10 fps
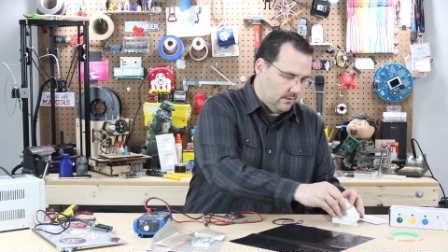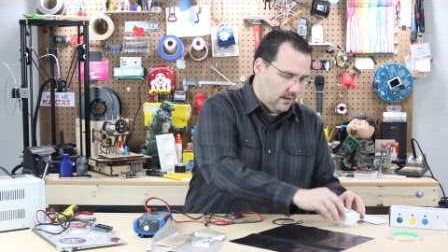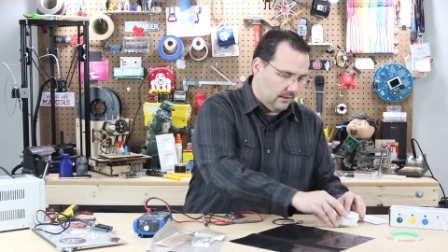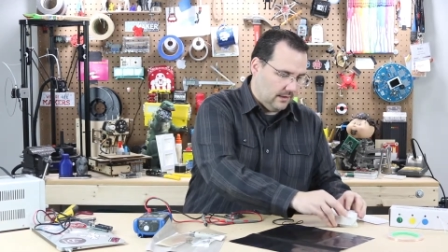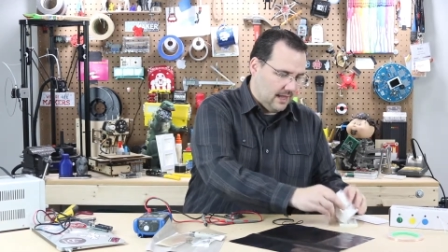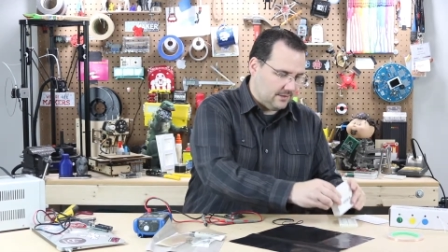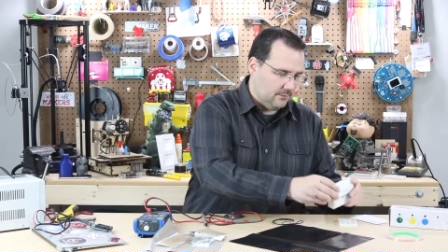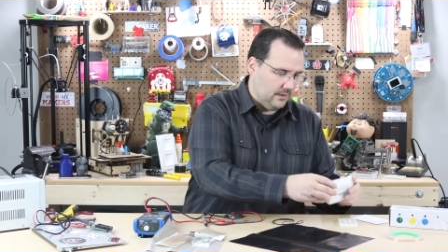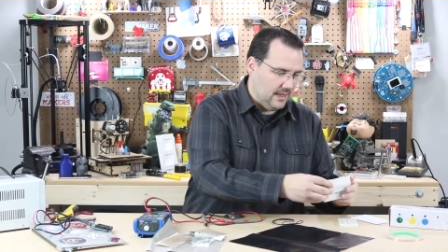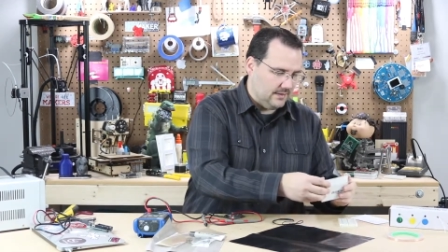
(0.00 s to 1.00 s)
on glass or
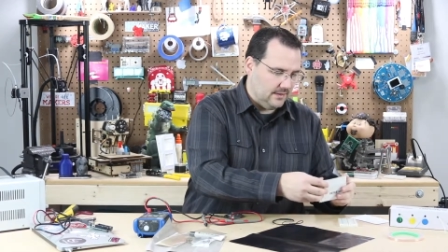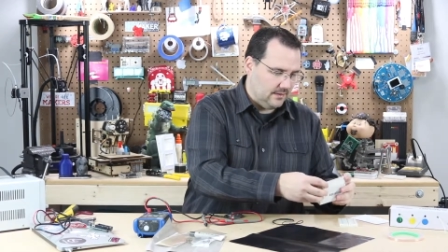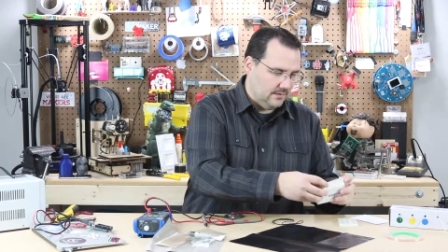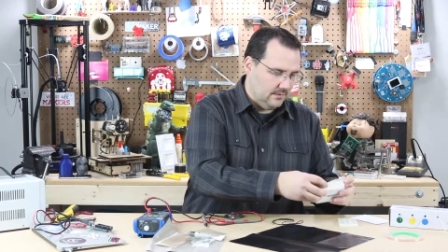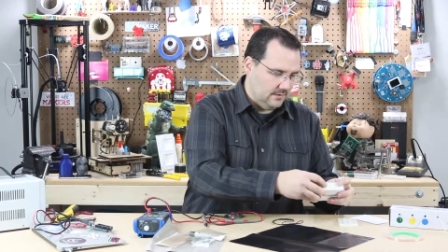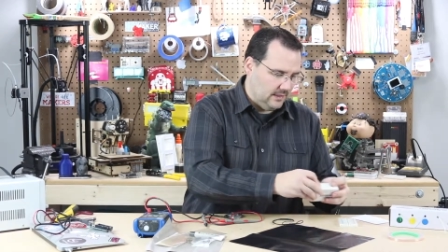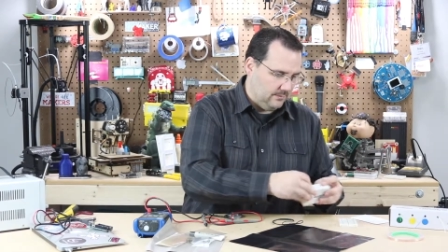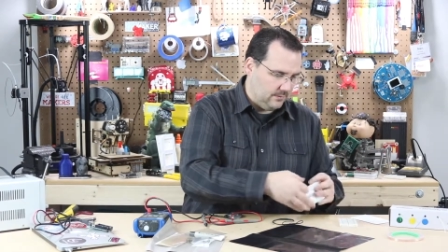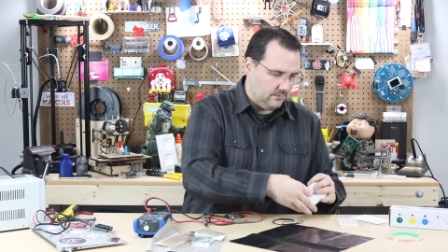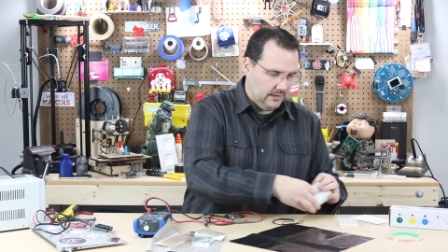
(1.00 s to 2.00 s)
plastic.
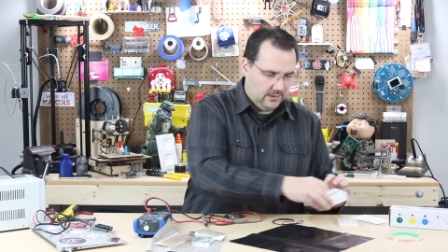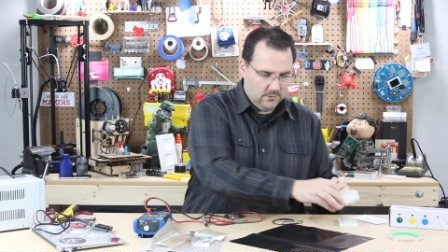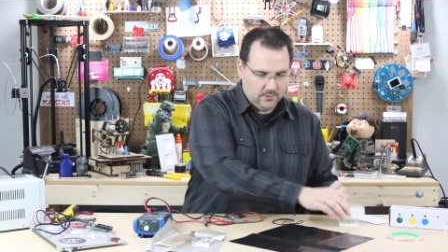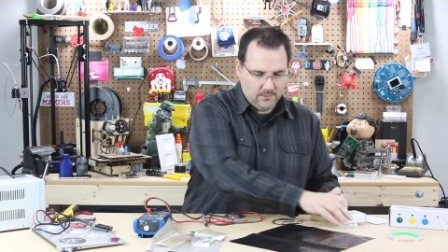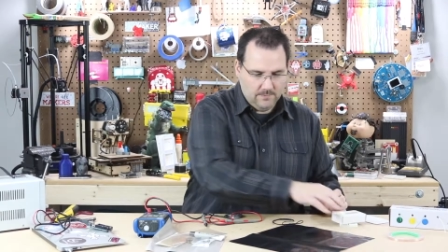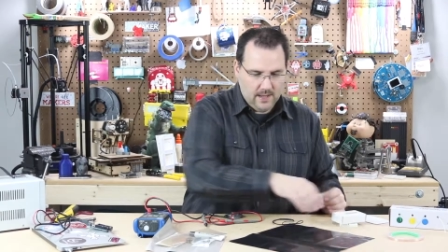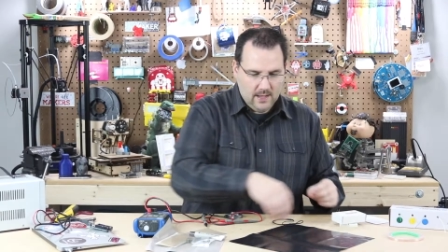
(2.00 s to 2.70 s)
Seems really cool.